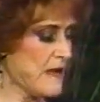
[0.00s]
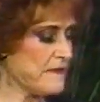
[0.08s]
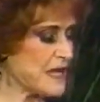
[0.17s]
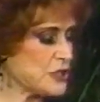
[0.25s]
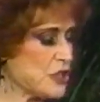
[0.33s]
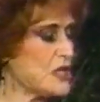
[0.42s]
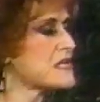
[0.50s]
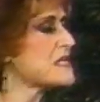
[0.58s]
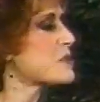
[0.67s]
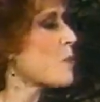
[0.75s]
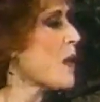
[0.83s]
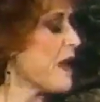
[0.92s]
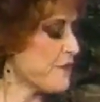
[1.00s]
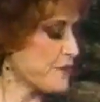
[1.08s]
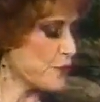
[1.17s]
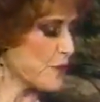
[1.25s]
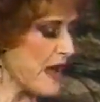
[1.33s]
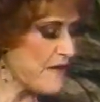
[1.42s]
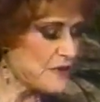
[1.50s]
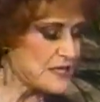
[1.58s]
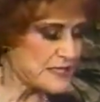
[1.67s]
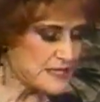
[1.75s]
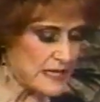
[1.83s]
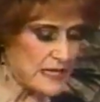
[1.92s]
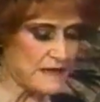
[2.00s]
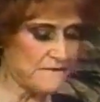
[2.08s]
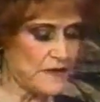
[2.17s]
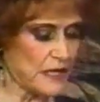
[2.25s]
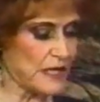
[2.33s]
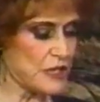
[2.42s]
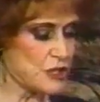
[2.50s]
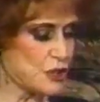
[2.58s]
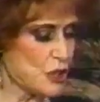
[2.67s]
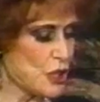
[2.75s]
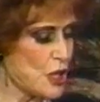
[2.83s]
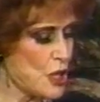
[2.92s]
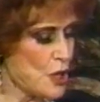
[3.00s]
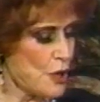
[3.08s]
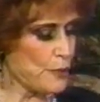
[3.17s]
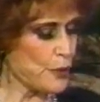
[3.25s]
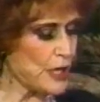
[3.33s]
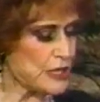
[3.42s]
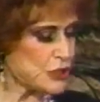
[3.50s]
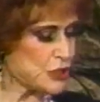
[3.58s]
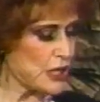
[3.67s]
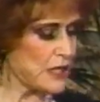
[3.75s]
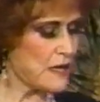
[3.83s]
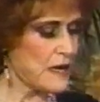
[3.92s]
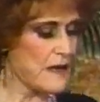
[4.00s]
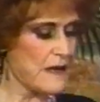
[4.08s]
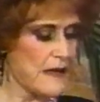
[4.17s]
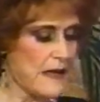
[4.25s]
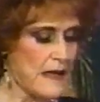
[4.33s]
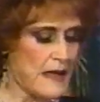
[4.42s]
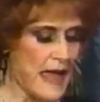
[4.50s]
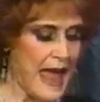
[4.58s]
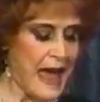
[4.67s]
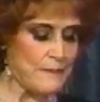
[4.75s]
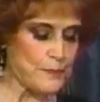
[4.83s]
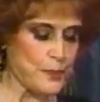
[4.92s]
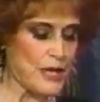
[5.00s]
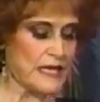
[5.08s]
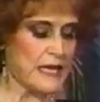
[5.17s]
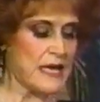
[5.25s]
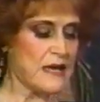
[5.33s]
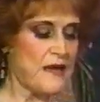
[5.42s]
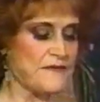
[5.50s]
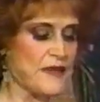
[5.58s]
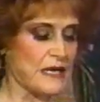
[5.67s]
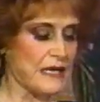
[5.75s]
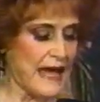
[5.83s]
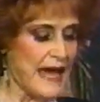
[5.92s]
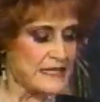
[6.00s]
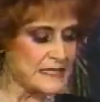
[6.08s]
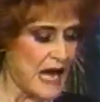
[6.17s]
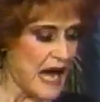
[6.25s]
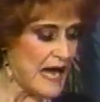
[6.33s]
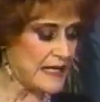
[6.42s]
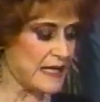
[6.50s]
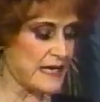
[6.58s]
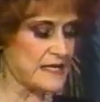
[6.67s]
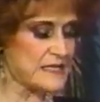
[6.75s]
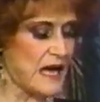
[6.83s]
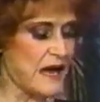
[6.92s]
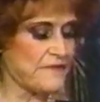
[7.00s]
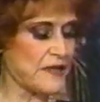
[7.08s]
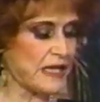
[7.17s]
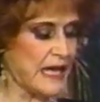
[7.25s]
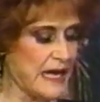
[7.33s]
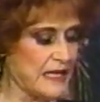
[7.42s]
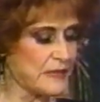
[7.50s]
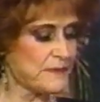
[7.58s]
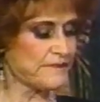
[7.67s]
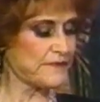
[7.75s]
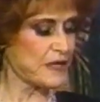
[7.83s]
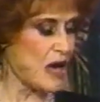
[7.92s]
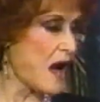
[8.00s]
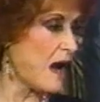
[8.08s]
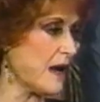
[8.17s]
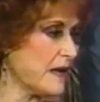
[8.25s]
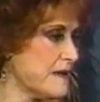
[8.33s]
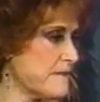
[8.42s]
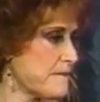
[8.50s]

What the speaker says: that Jesus went through every city and village, preaching and bringing the glad tidings of the kingdom of God,